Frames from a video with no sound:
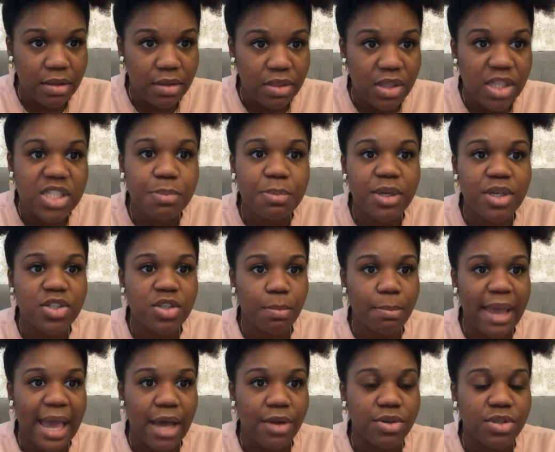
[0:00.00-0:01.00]
the spiritual
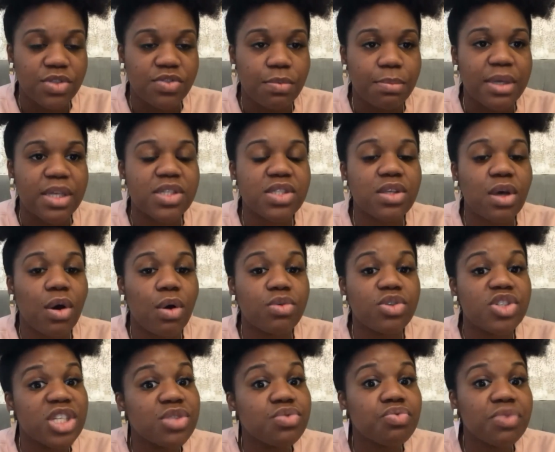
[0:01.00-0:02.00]
boundaries for me. So
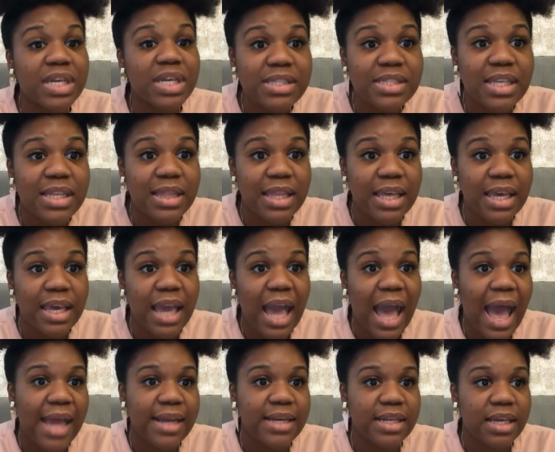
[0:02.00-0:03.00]
just recently,
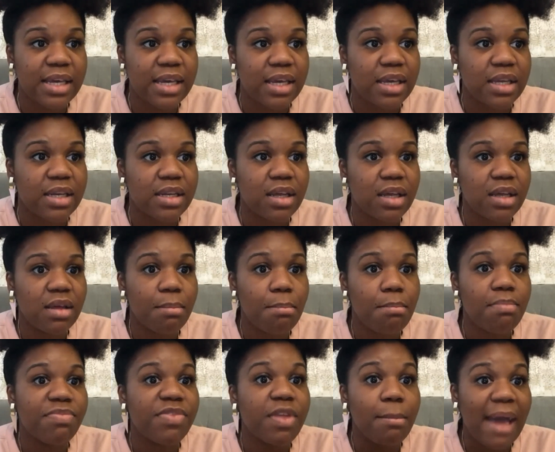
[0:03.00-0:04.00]
I did
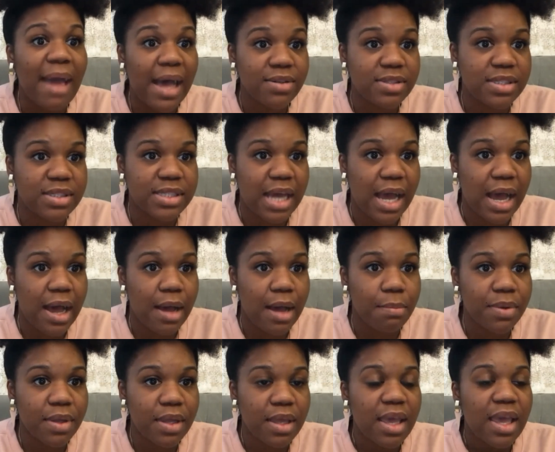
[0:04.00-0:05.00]
The
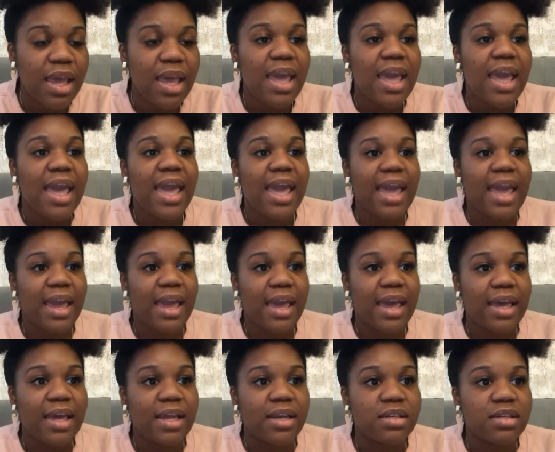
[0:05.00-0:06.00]
Mountaintop.
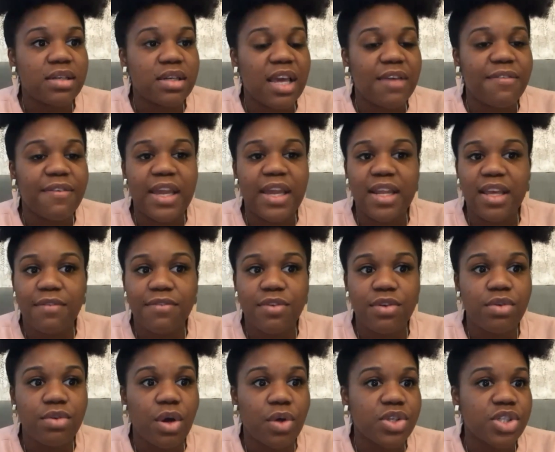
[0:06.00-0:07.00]
And if any of
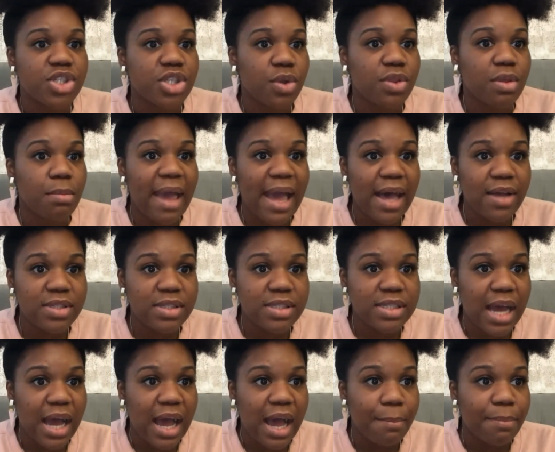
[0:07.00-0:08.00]
you know the show The
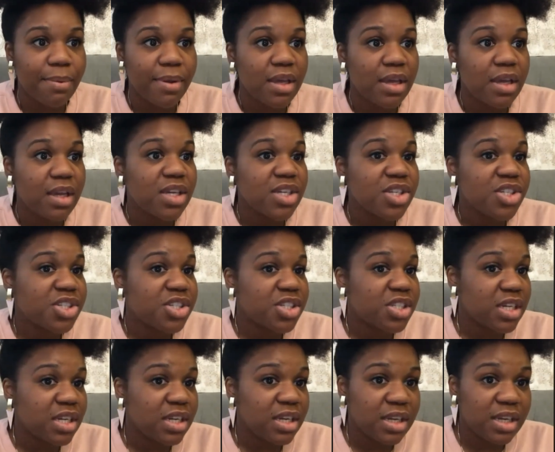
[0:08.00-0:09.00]
Mountaintop,
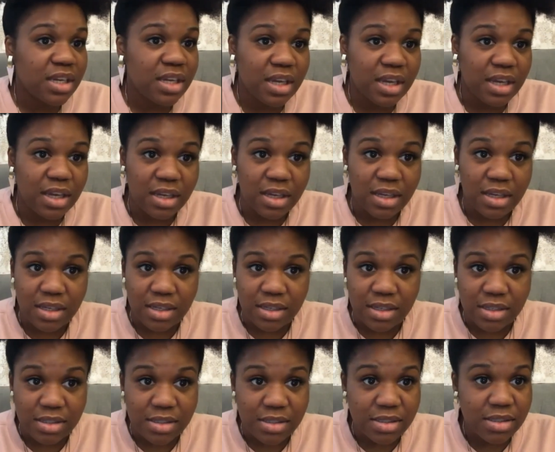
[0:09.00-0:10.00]
she
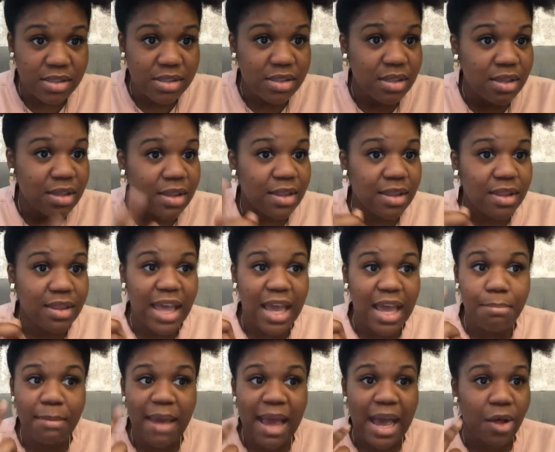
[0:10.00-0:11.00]
is,
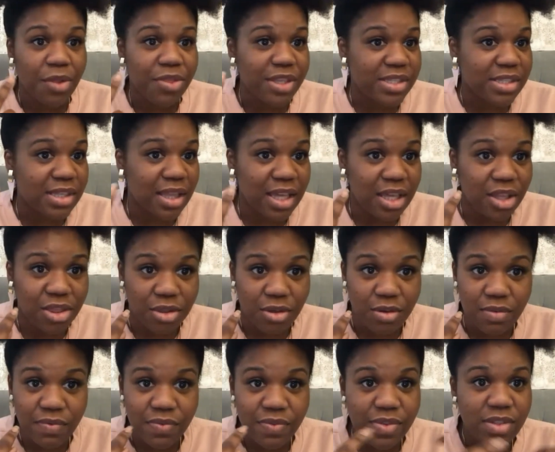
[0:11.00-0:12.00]
that mouth is
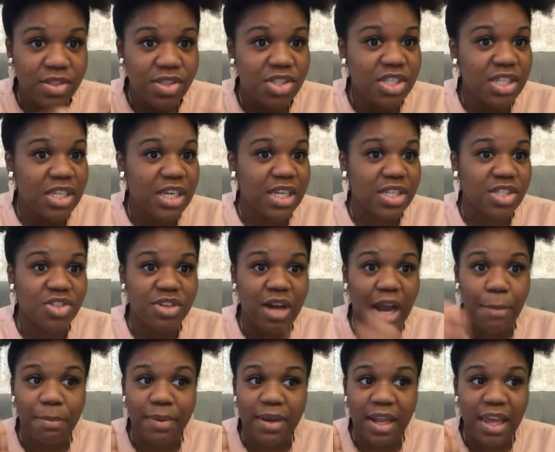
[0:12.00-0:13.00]
lethal. She is
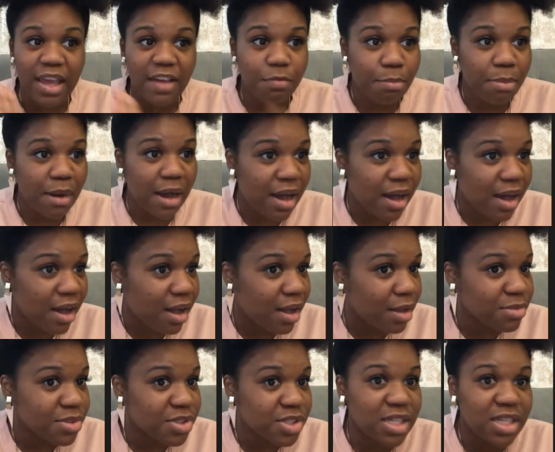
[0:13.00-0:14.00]
dropping F
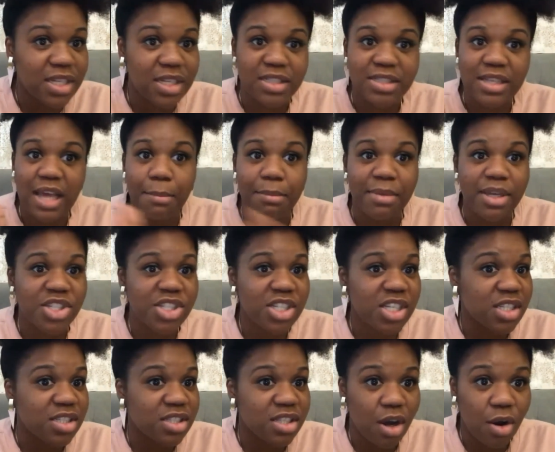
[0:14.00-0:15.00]
bombs. She is, I mean,
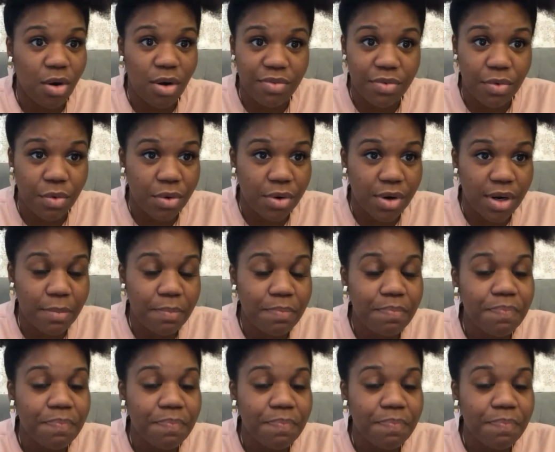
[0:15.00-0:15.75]
she is going for it.